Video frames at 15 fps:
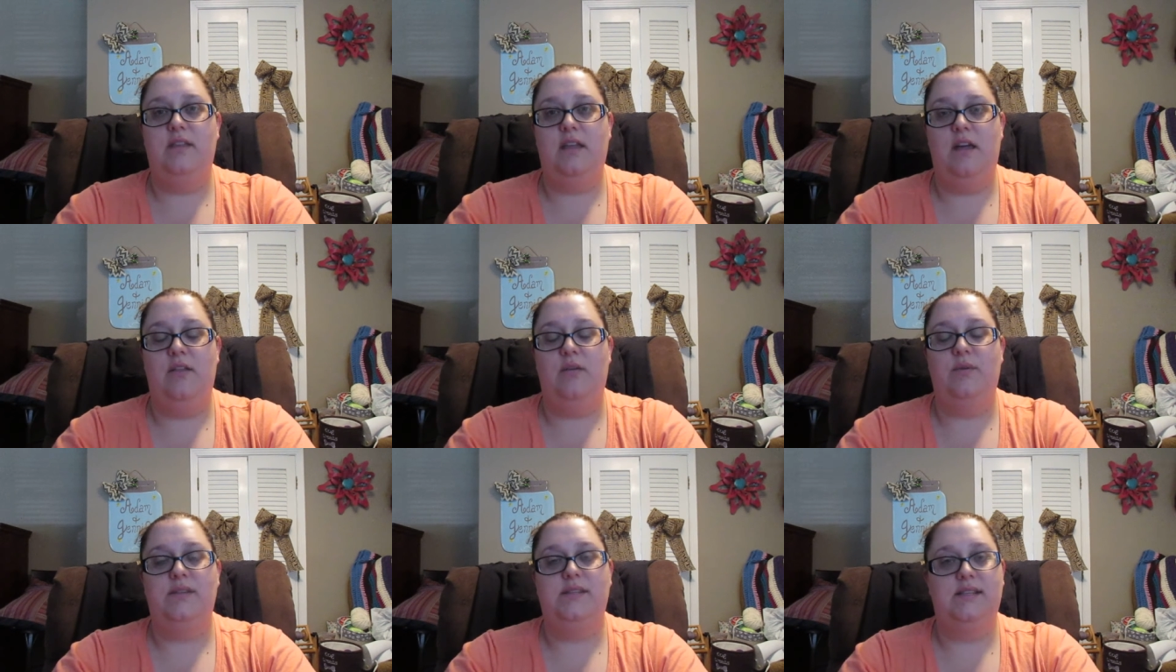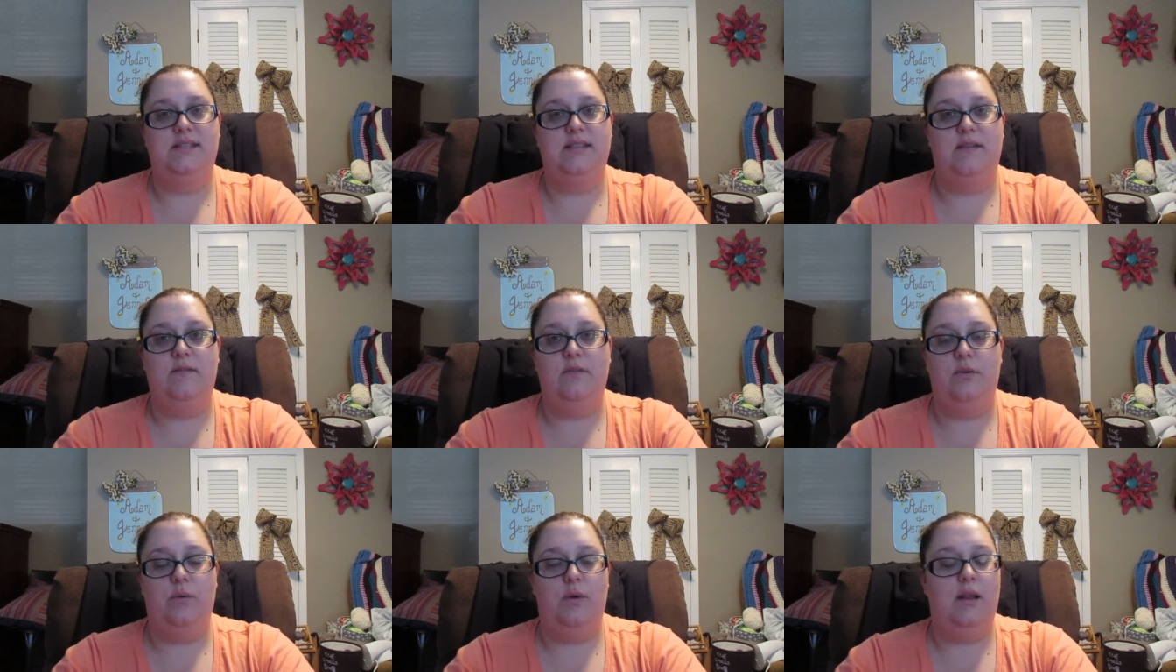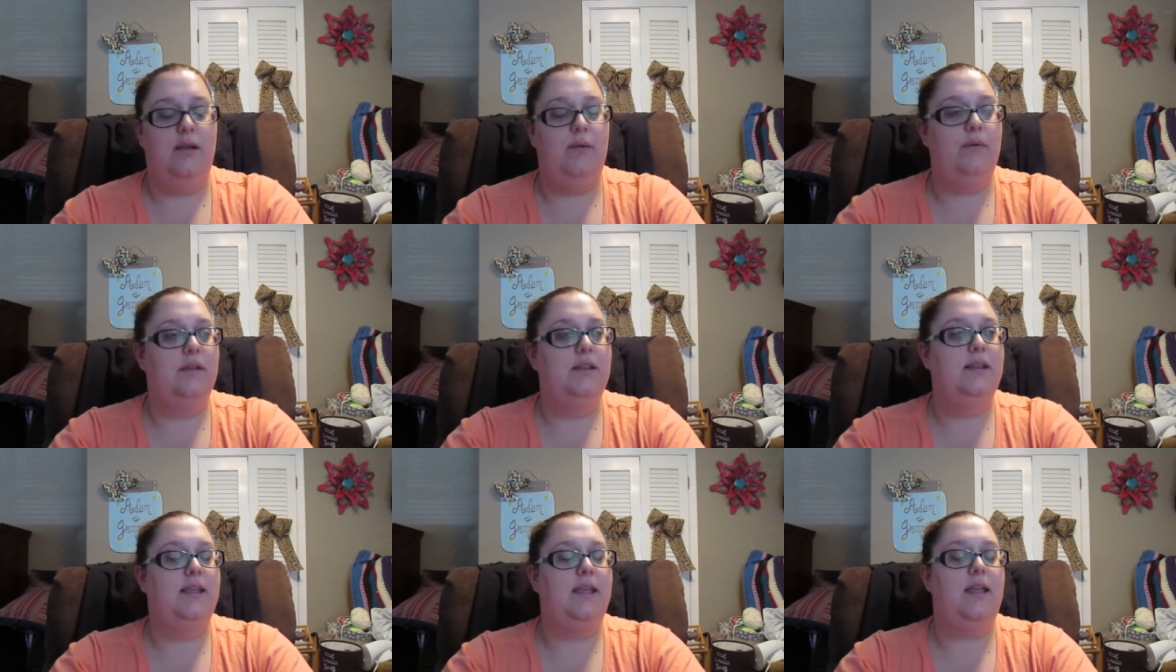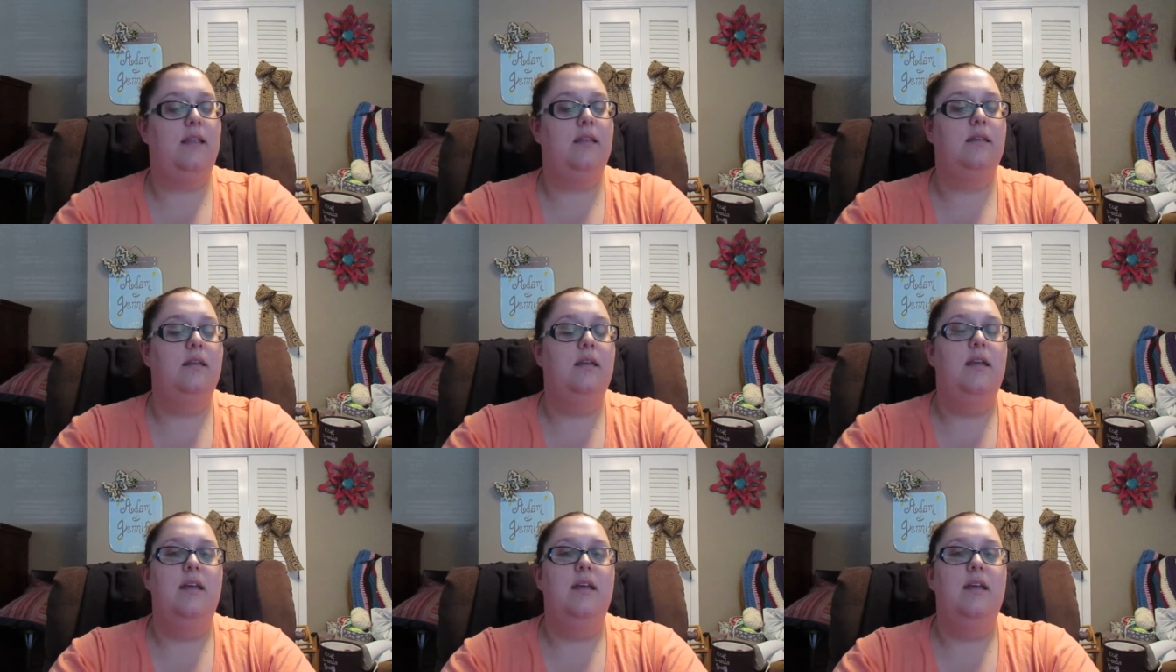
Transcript: the other ones except for the one I wanted again.